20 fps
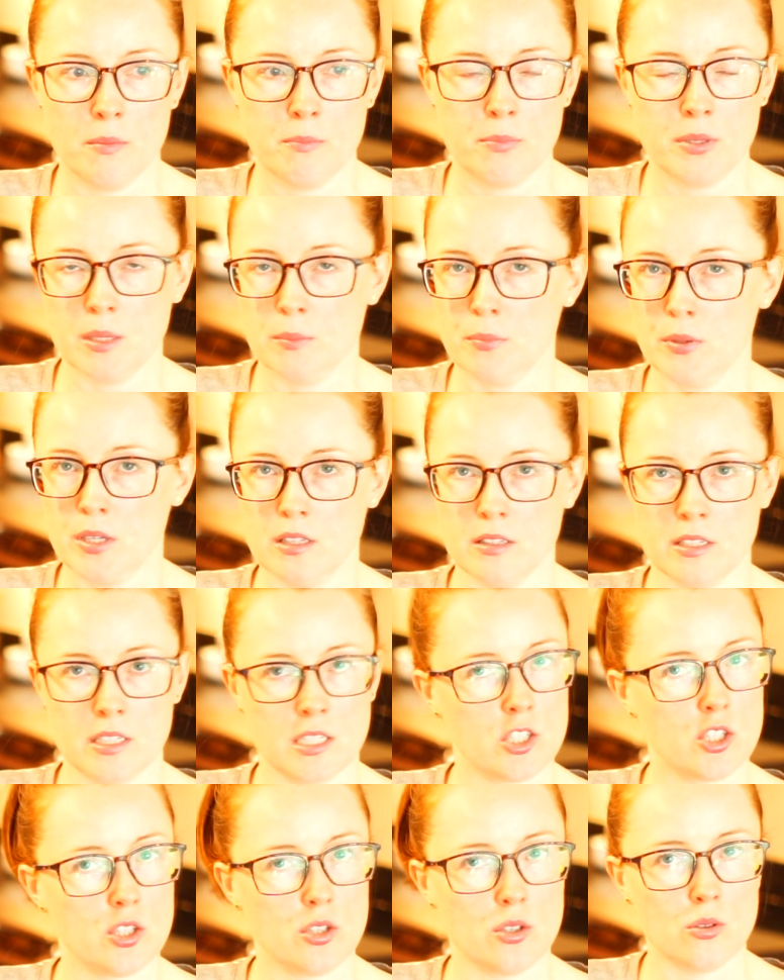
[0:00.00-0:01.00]
be
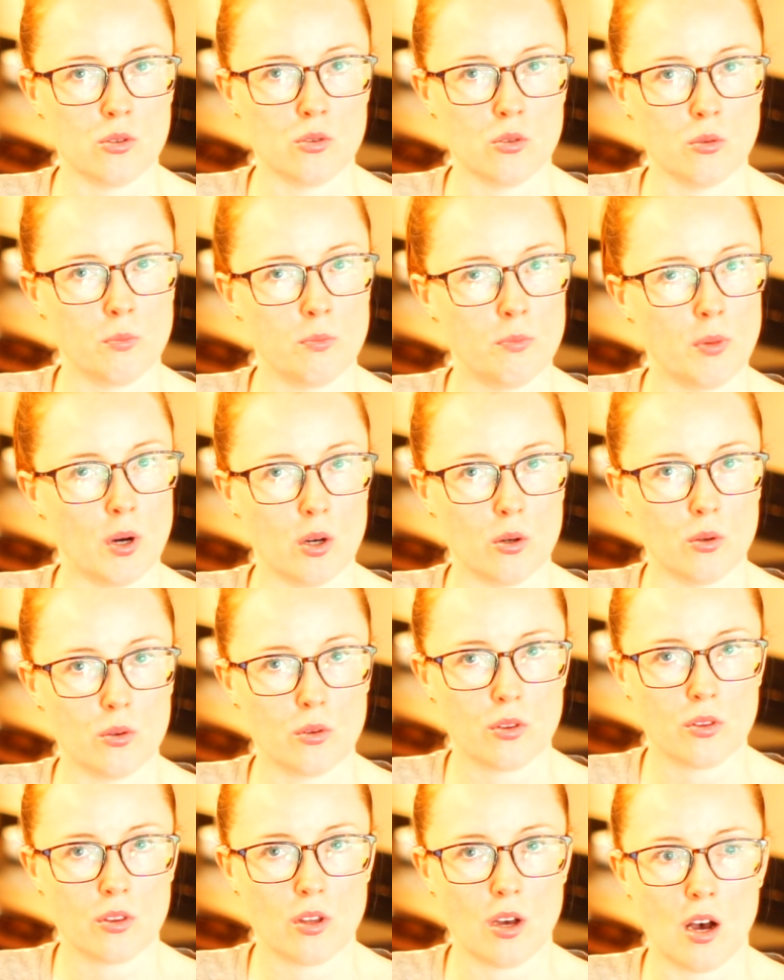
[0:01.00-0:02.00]
appealing to
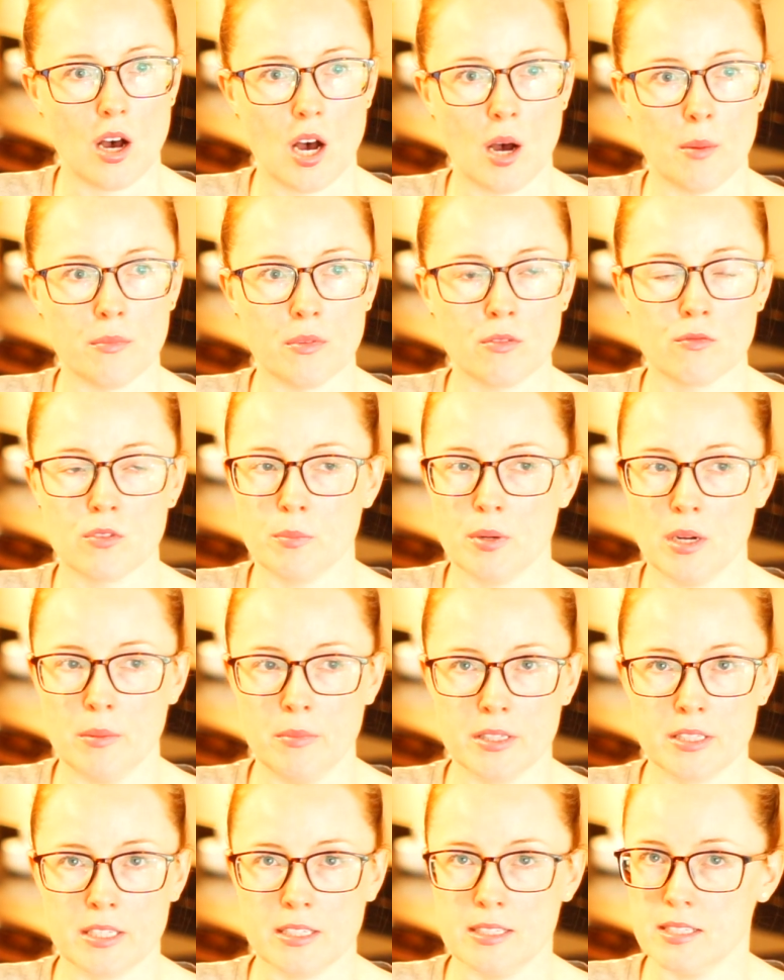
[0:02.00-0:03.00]
both
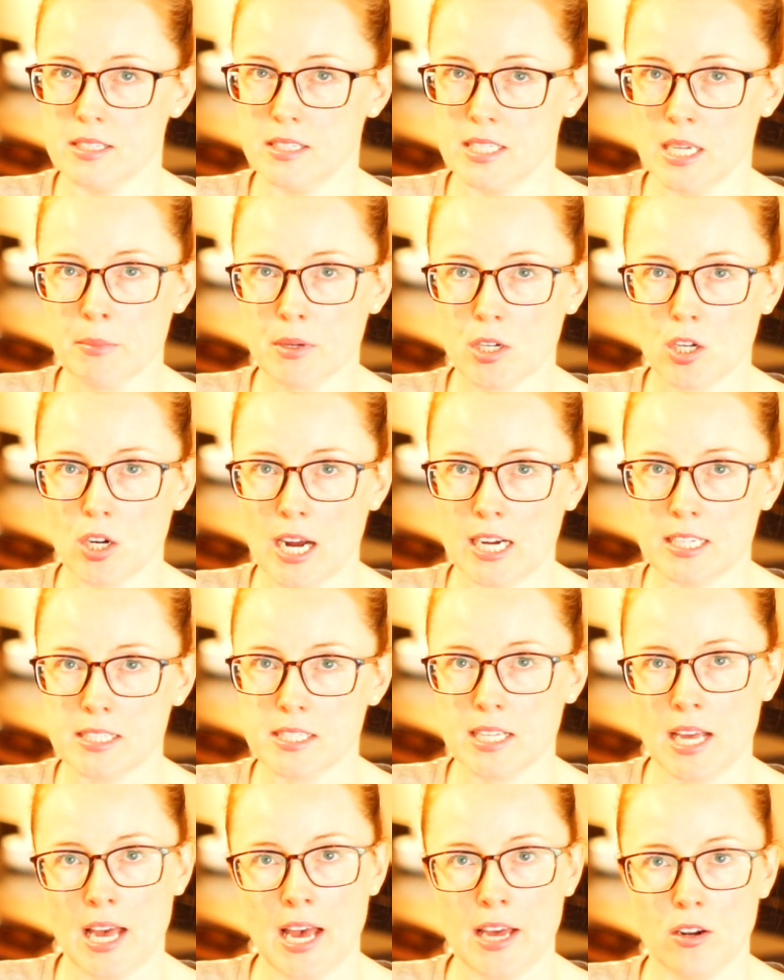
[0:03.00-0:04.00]
Republicans and
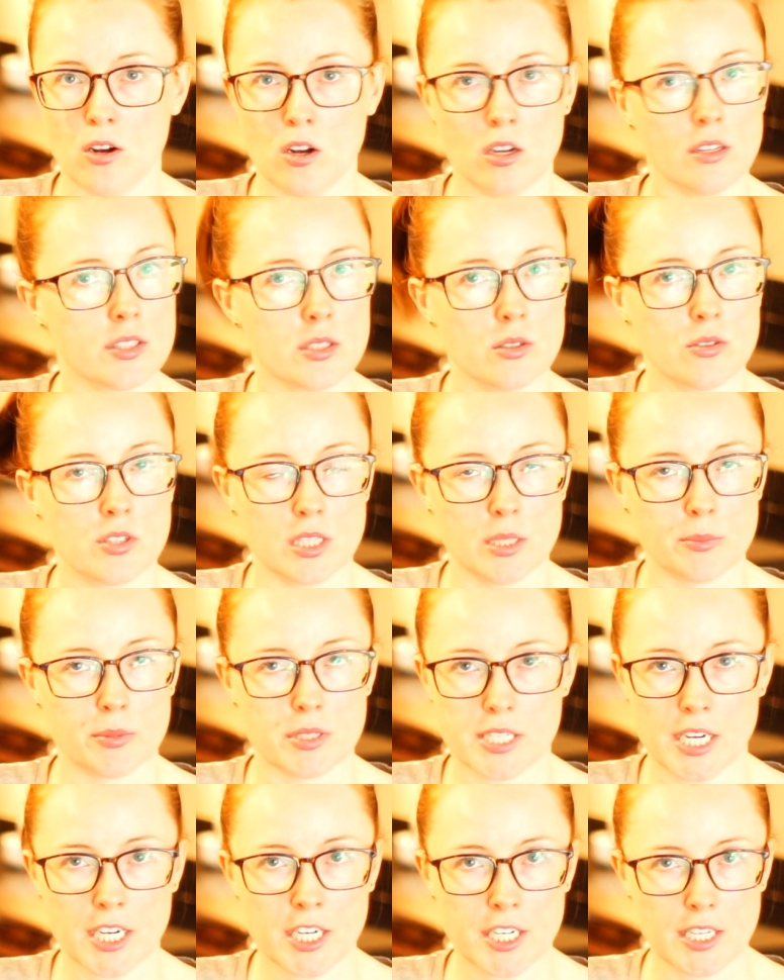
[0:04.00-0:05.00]
Democrats, and also to
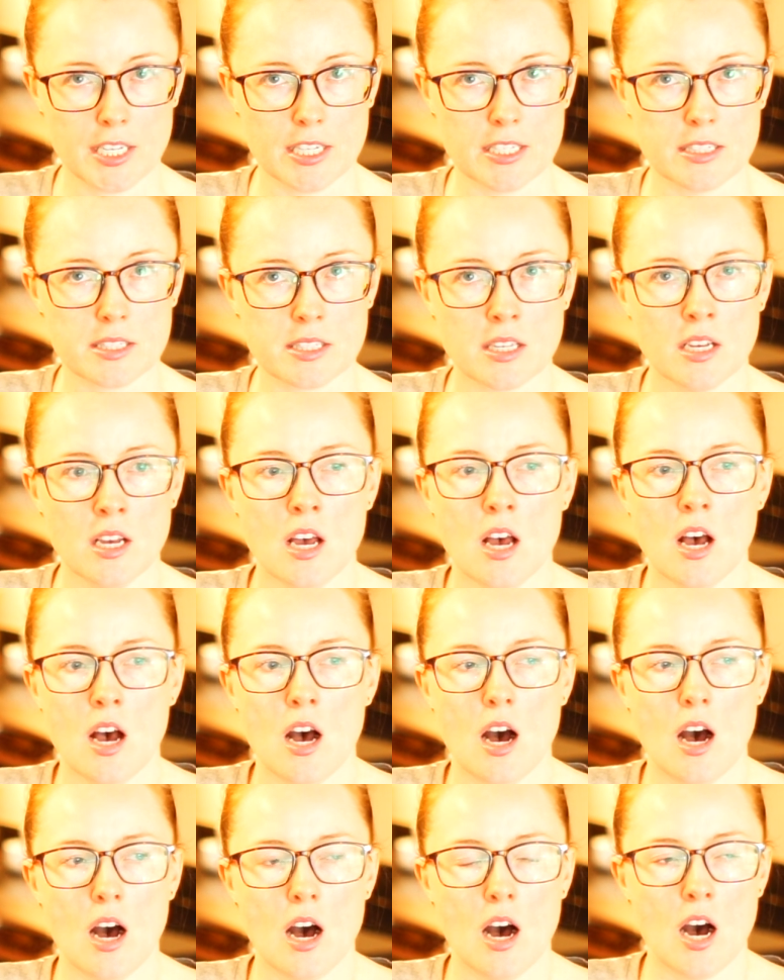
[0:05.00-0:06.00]
libertarians.
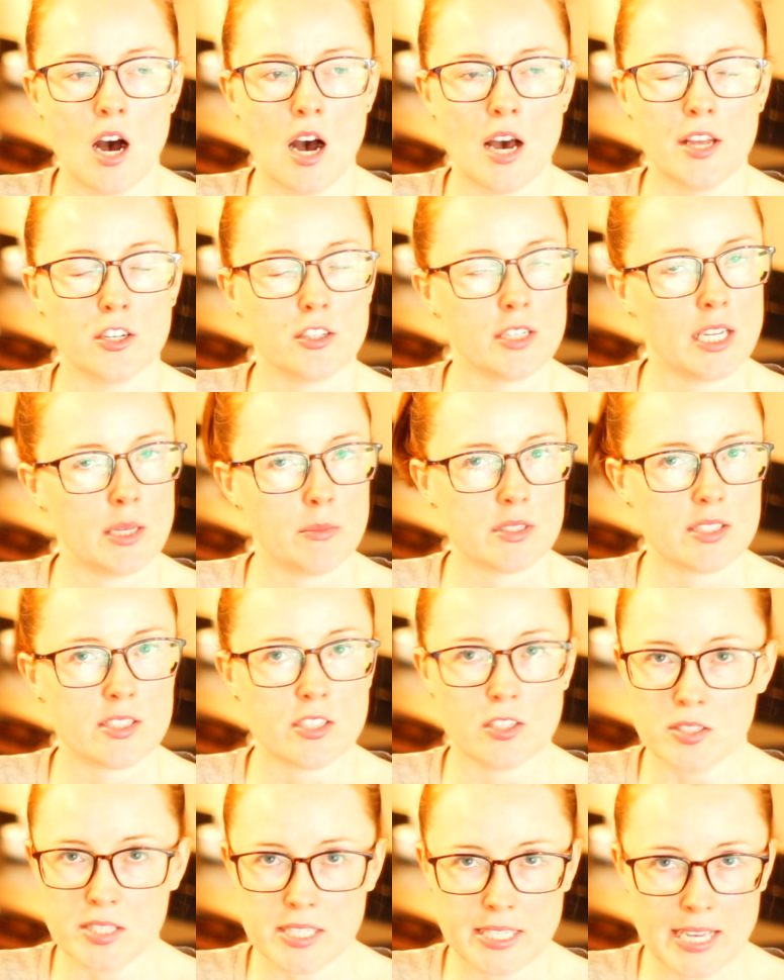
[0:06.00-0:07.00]
And her name is
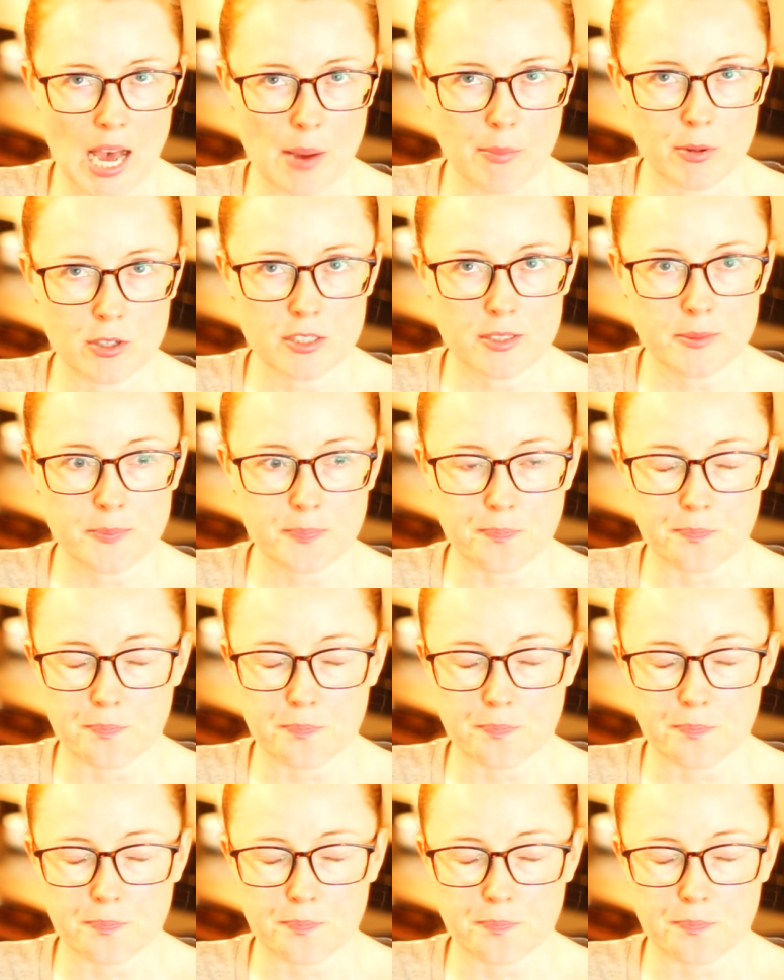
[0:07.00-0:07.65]
Tulsi Gabbard.